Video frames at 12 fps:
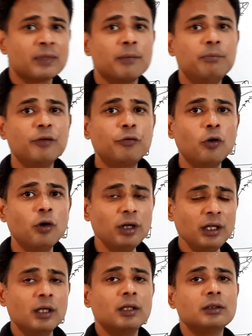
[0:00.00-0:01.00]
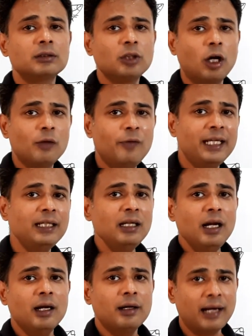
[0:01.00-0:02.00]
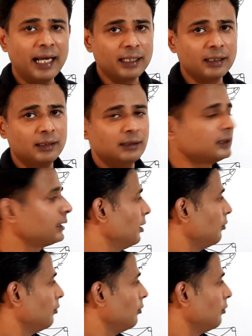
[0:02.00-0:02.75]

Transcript: before solving triangles.